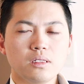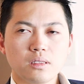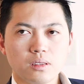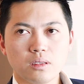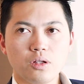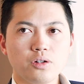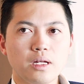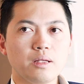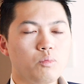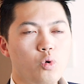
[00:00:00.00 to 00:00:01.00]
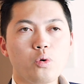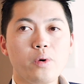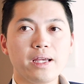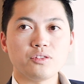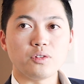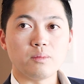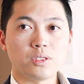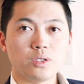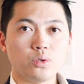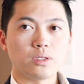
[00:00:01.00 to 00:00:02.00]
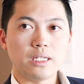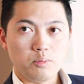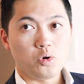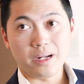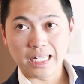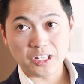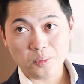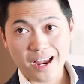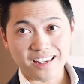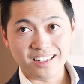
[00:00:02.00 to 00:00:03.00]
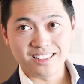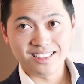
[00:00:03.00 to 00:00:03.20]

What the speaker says: to learn more ways for them to keep more money in their pocket.